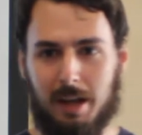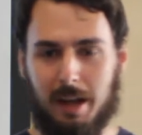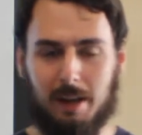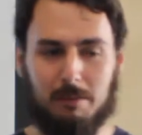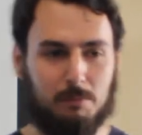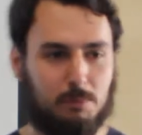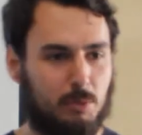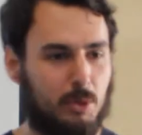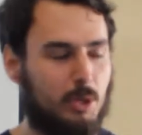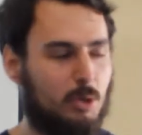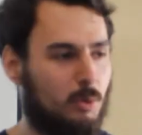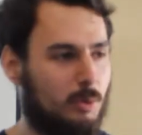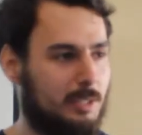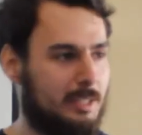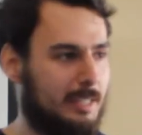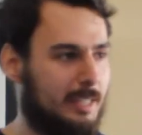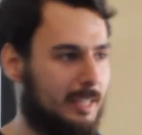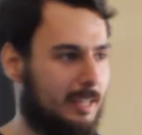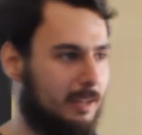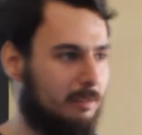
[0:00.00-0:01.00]
And
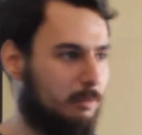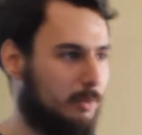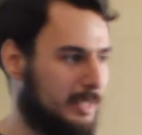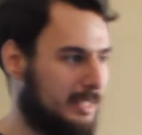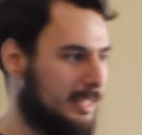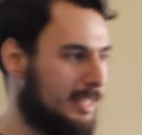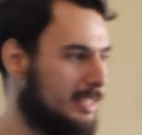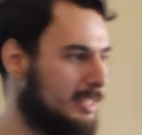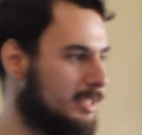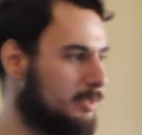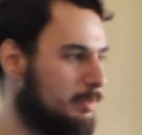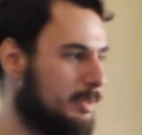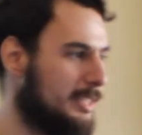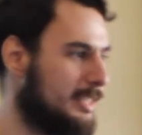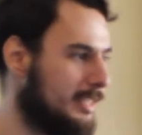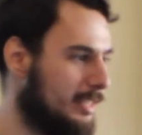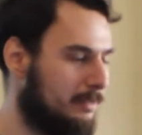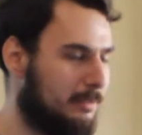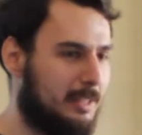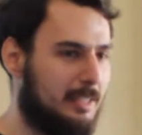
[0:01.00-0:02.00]
frequently, if we didn't
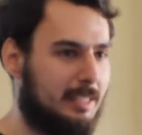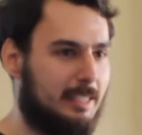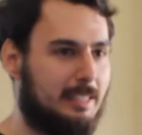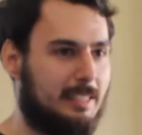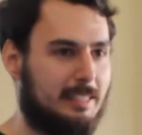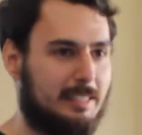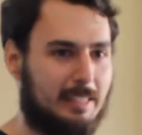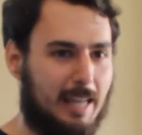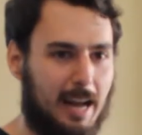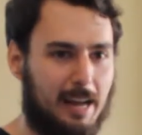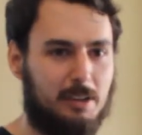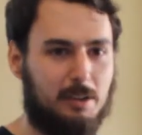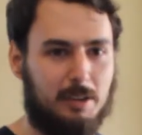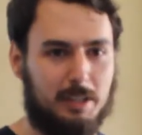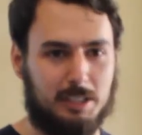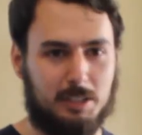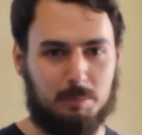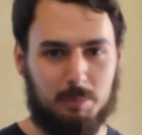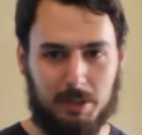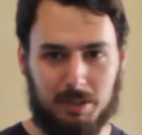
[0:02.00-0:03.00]
specifically design our
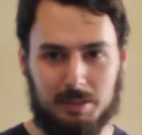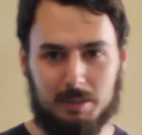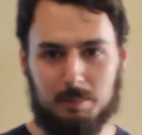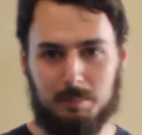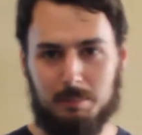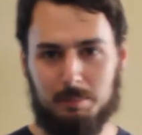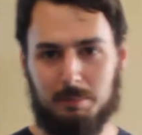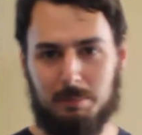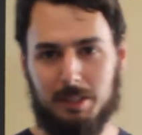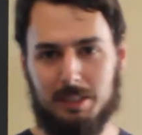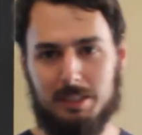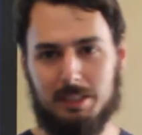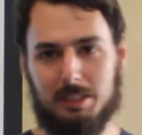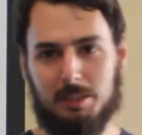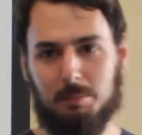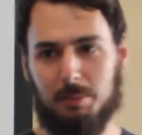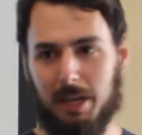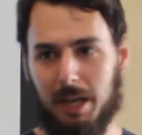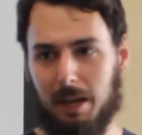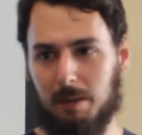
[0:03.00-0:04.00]
experiments
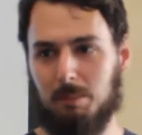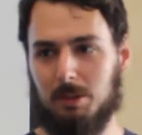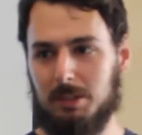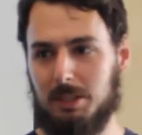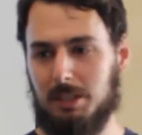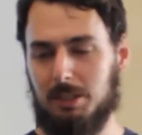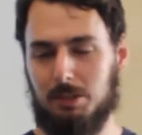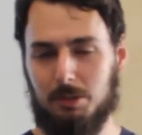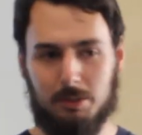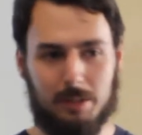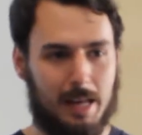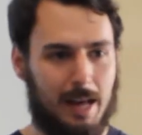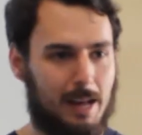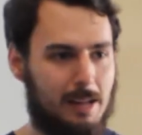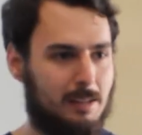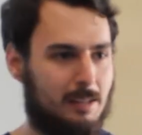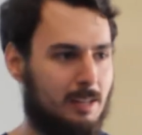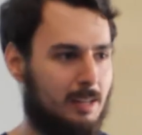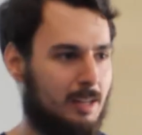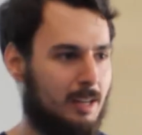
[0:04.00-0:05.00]
to be able to do
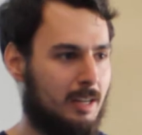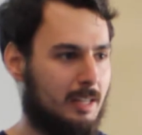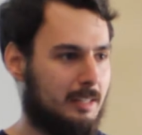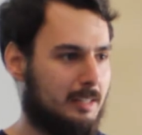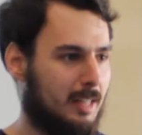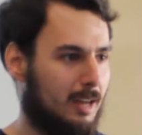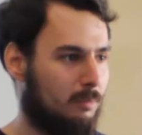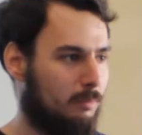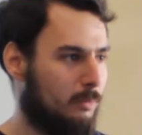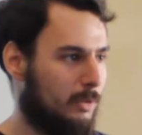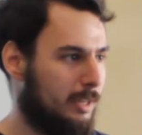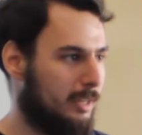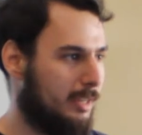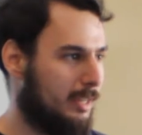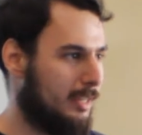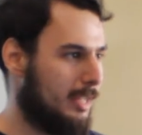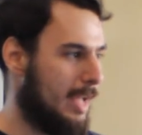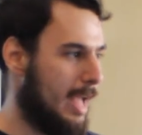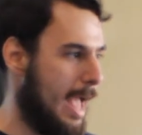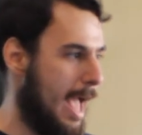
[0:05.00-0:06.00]
that, then
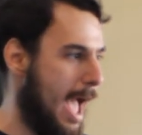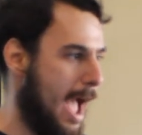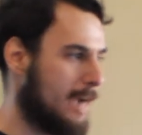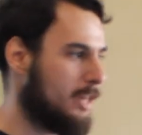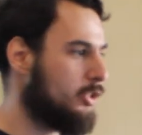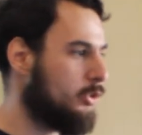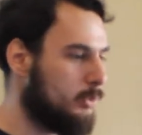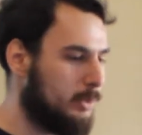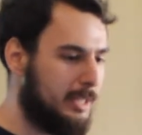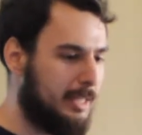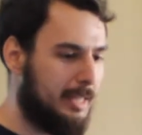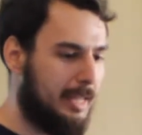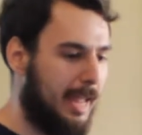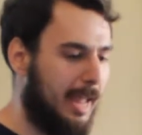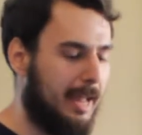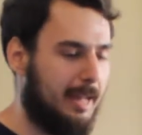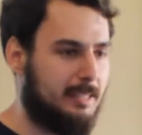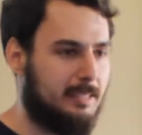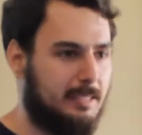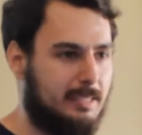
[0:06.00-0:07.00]
we actually
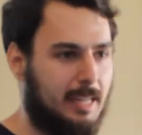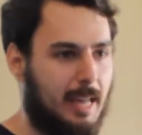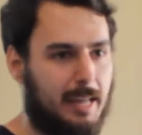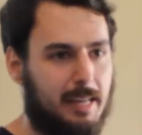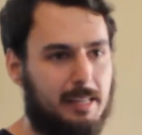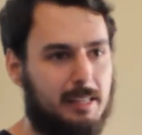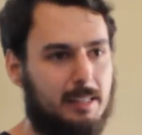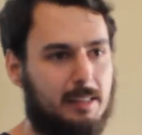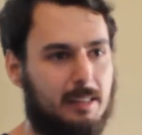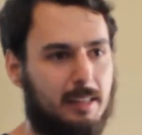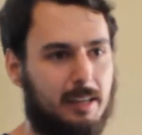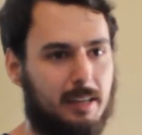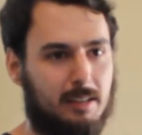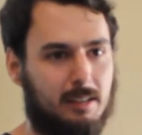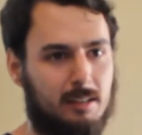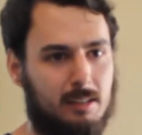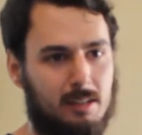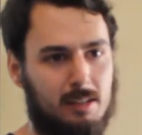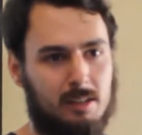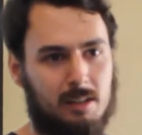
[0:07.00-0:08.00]
can't say anything
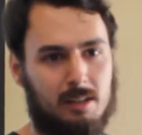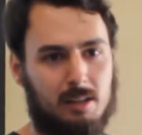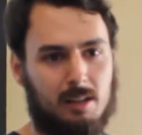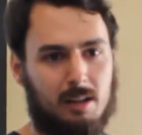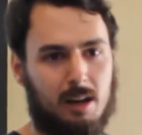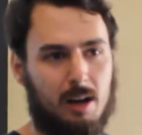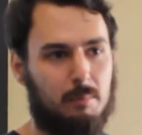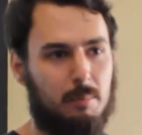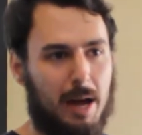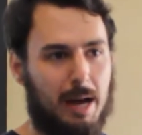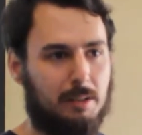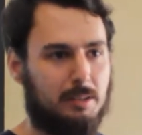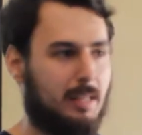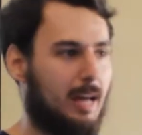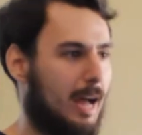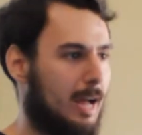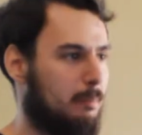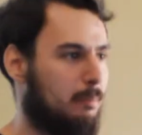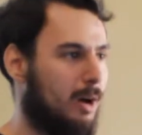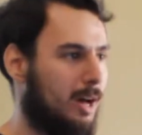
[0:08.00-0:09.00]
about the
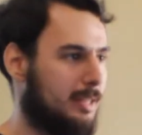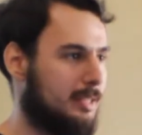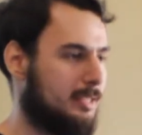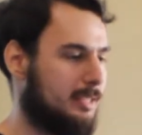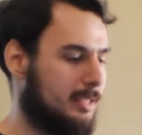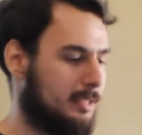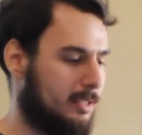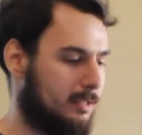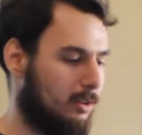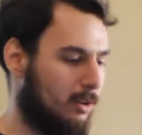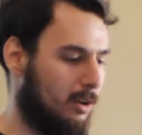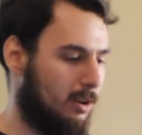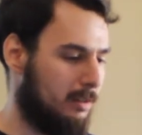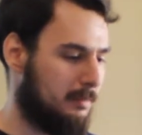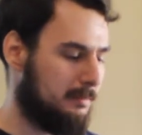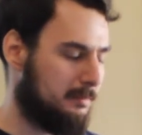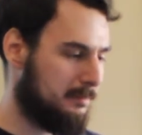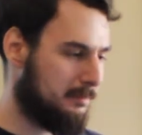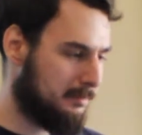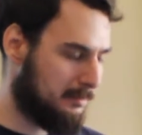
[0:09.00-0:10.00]
hypothesis at all.
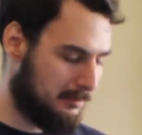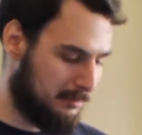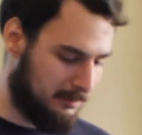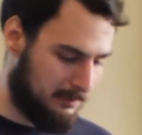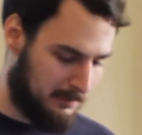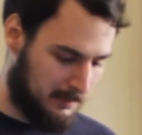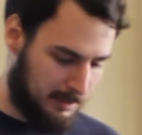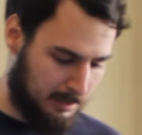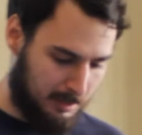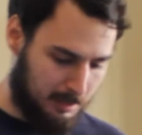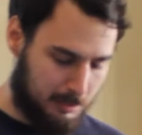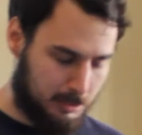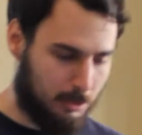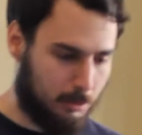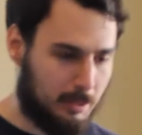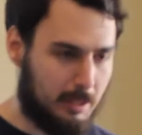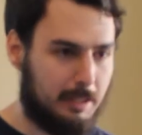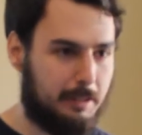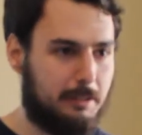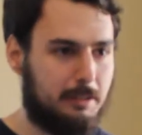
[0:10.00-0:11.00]

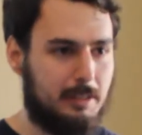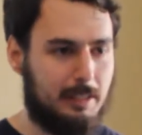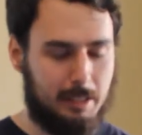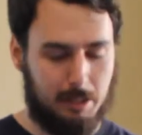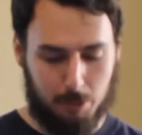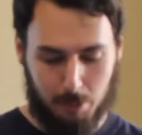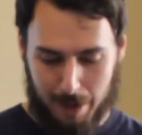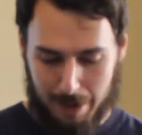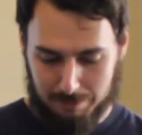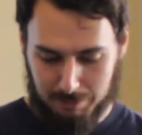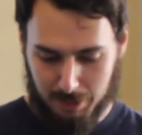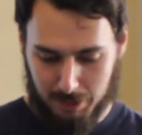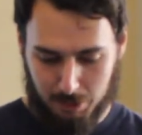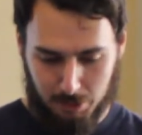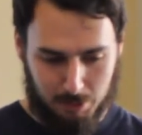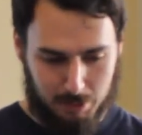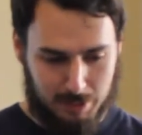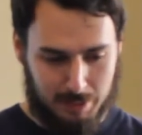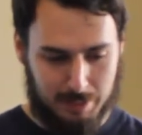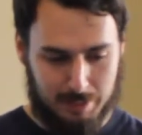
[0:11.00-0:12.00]
So clearly, you have to
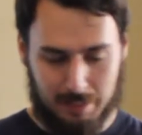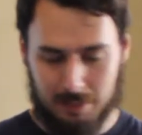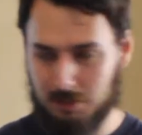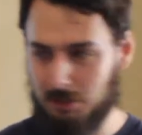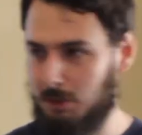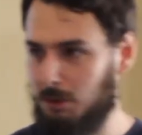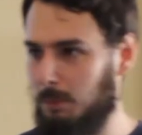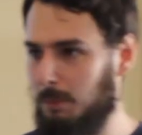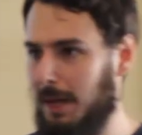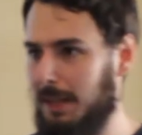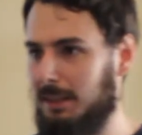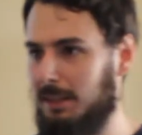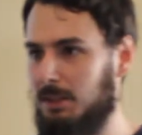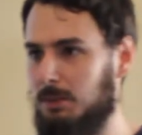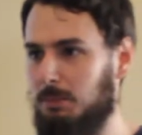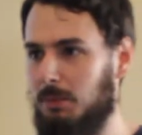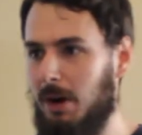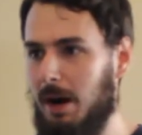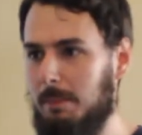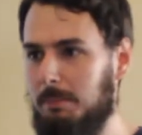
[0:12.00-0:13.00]
use statistical
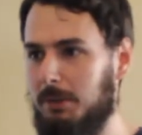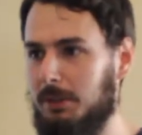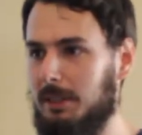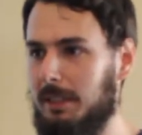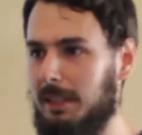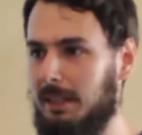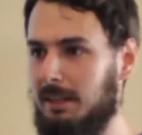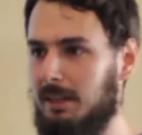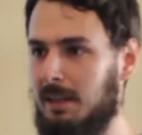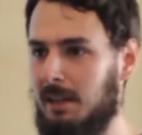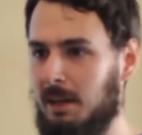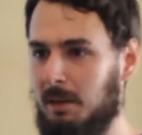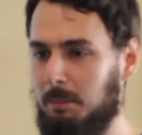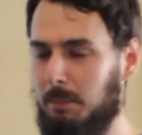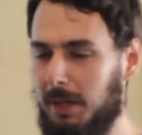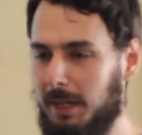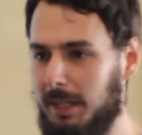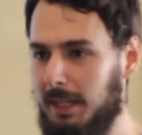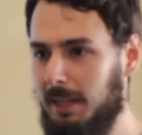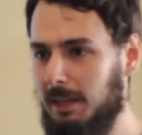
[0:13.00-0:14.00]
methods properly.
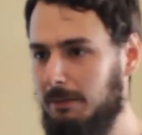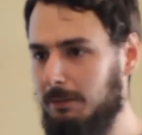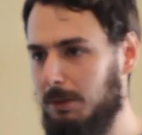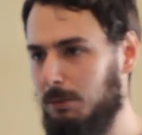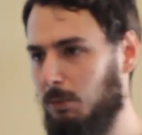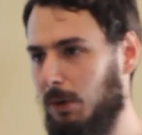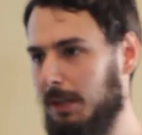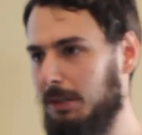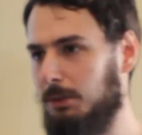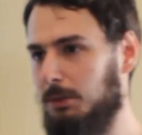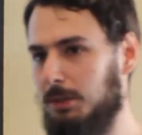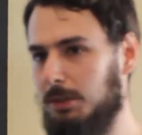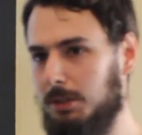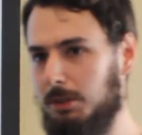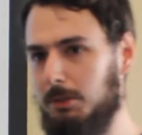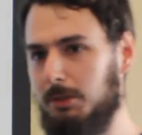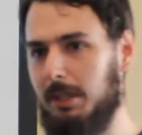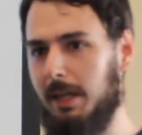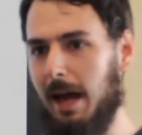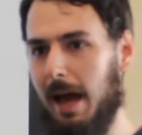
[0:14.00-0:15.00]
But even when you
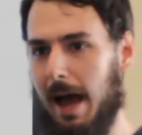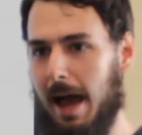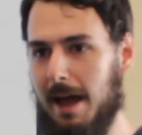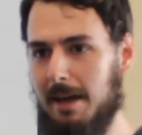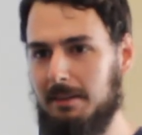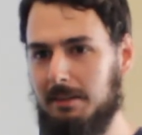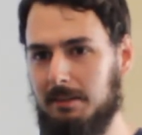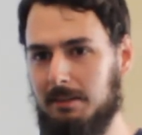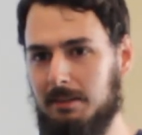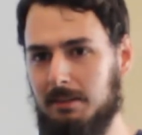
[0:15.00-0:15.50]
do that,